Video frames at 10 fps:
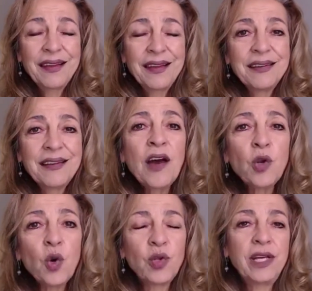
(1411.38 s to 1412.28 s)
Not
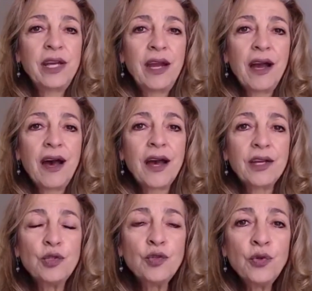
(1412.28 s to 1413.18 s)
only I
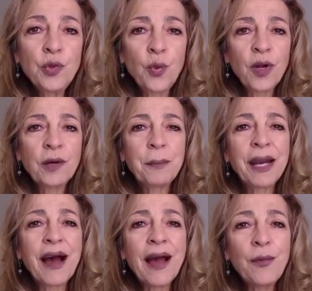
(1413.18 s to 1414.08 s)
do the work, but
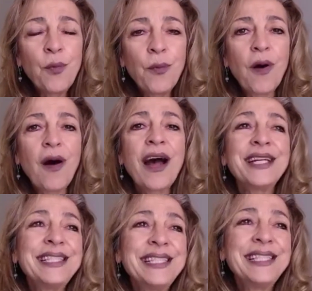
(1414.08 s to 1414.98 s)
I, I
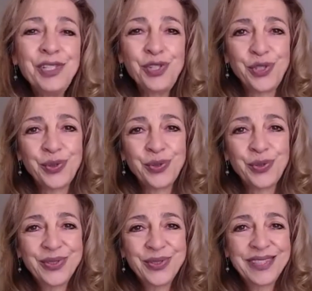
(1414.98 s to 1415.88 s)
teach you.
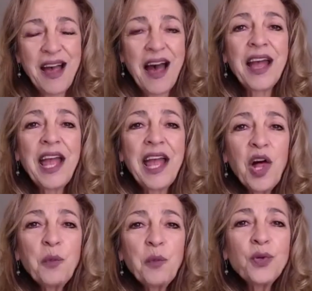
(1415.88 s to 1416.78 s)
I
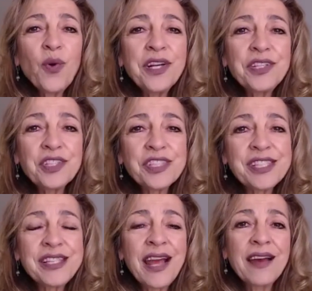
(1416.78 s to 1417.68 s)
help you
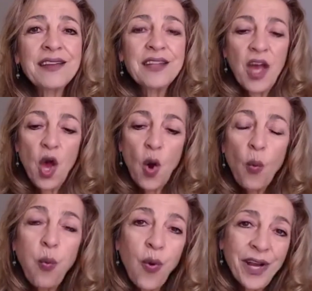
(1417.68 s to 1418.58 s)
understand
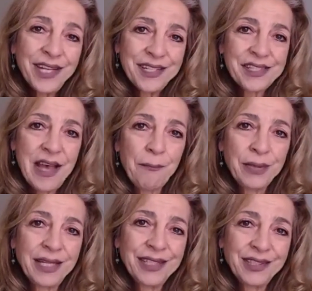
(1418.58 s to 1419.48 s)
what is
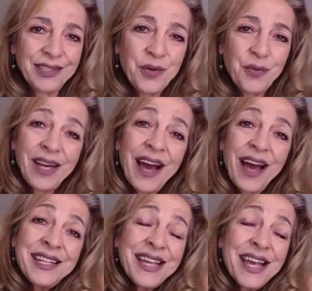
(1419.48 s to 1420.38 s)
happening. When I
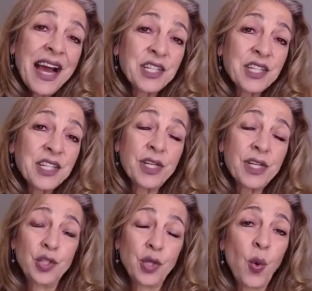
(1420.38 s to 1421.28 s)
say I treat
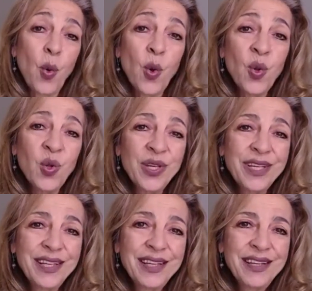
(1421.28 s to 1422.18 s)
the whole,
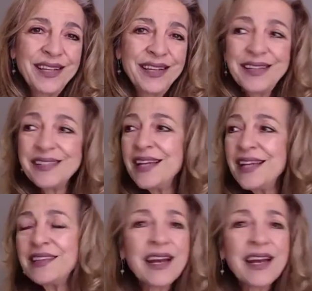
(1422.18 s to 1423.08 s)
it's not
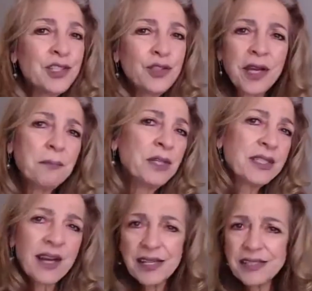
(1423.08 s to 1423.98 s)
that I
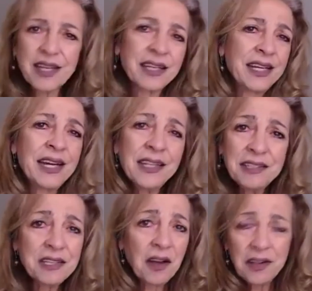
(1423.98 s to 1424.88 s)
hypnotize and get it
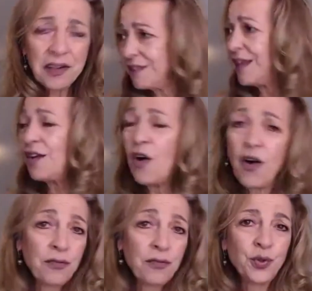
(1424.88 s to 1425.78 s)
done and then off
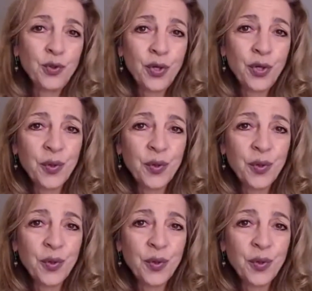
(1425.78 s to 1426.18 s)
you go.